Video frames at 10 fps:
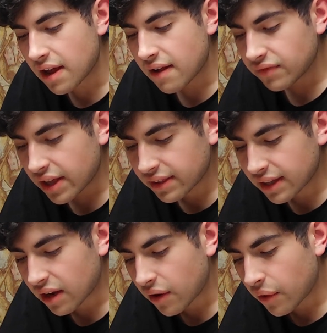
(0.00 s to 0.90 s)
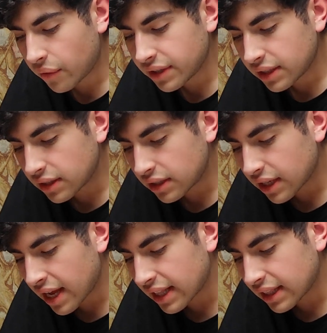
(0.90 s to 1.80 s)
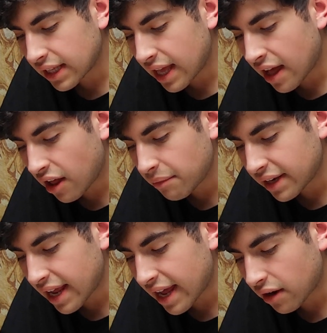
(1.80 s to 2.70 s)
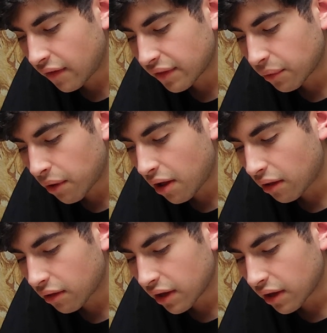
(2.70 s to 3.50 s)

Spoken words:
"Nothing. Only look at the almanac on the wall."